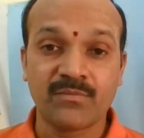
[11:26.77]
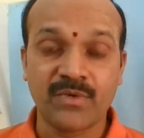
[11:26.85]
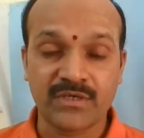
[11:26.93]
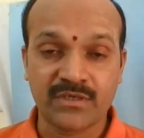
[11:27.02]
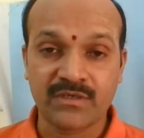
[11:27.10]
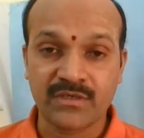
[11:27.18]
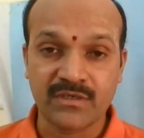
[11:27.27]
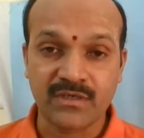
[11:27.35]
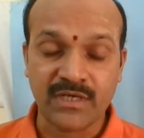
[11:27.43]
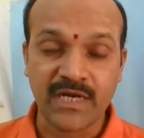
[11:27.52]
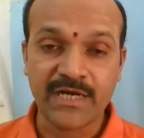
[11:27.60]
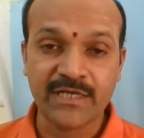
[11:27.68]
But
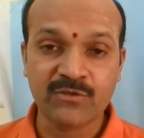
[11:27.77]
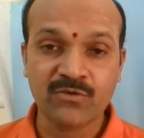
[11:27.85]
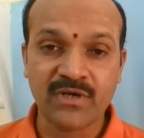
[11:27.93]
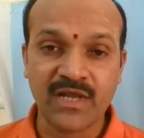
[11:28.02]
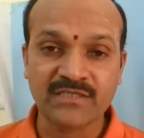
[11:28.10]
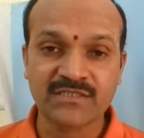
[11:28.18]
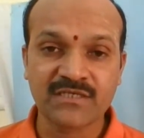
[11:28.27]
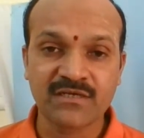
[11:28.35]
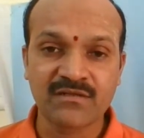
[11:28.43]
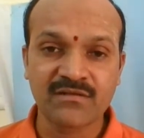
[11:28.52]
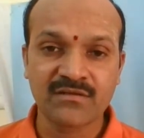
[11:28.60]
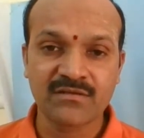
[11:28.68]
according to
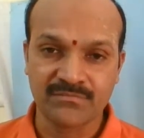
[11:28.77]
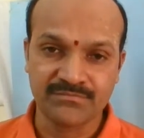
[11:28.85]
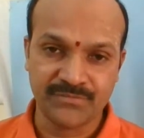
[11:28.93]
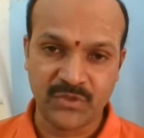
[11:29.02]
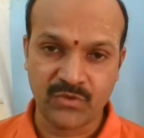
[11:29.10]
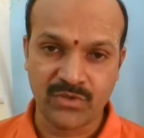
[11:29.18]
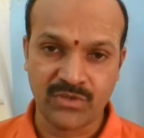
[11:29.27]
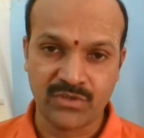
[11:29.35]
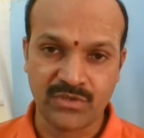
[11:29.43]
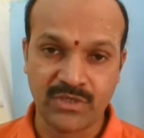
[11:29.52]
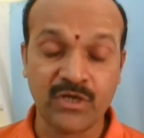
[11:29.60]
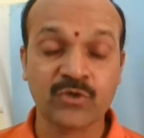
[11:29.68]
classical
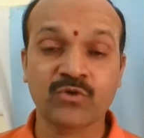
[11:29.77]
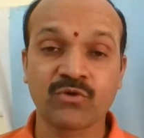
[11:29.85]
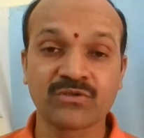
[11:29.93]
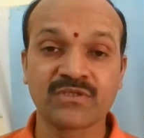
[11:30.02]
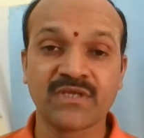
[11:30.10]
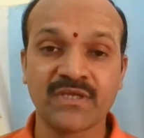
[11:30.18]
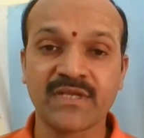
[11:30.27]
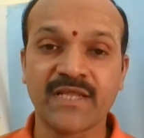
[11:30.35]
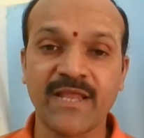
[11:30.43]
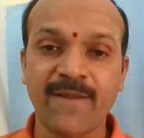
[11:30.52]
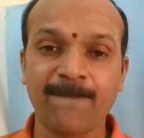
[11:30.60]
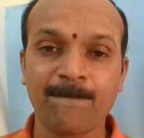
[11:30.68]
electron
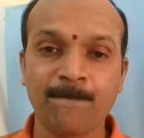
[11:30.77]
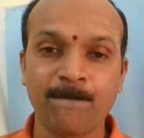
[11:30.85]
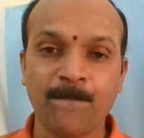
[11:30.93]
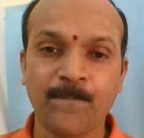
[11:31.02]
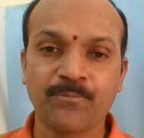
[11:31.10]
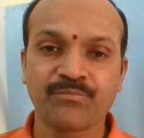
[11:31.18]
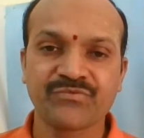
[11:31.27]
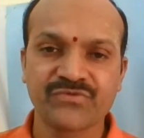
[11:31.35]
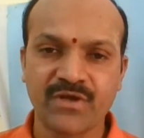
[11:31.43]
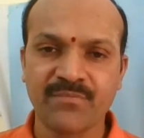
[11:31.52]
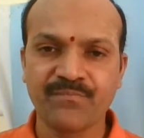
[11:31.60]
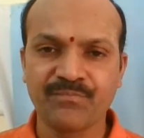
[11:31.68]
theory,
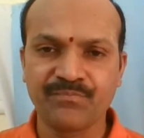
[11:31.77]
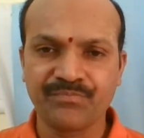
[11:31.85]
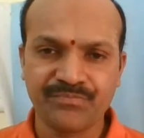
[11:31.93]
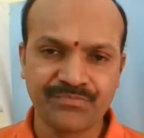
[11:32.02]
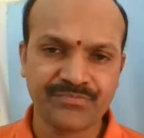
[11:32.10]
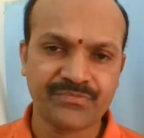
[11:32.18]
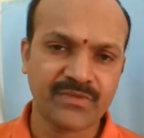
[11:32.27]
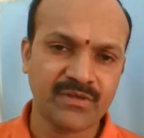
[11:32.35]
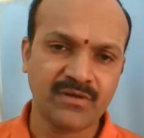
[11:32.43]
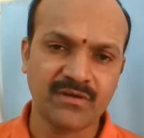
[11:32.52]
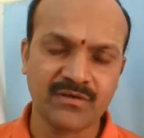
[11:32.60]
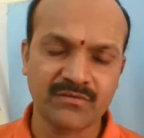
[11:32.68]
some
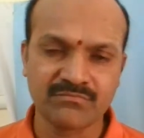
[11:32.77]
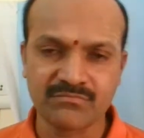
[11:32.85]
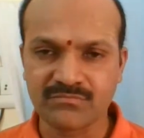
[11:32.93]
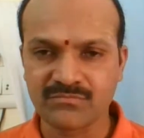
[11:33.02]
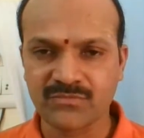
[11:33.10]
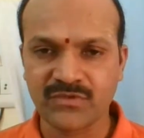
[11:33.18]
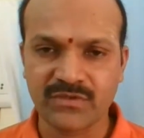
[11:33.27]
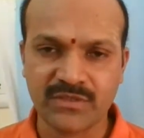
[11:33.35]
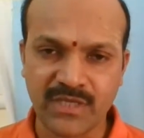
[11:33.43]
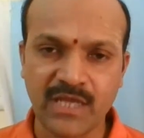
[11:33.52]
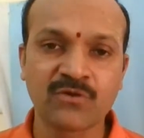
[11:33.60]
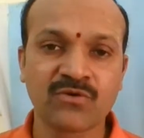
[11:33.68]

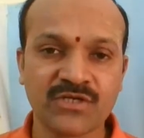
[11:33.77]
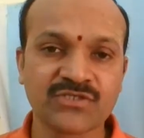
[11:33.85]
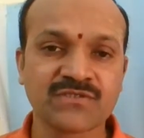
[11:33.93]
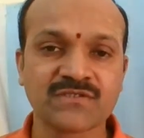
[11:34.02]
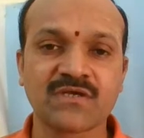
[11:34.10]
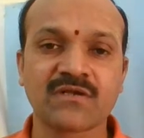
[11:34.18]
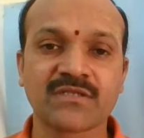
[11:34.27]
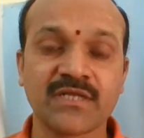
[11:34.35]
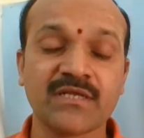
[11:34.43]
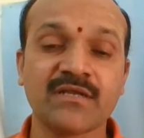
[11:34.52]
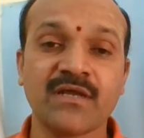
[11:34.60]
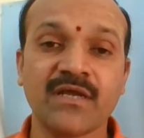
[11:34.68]
calculations are
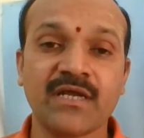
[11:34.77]
there.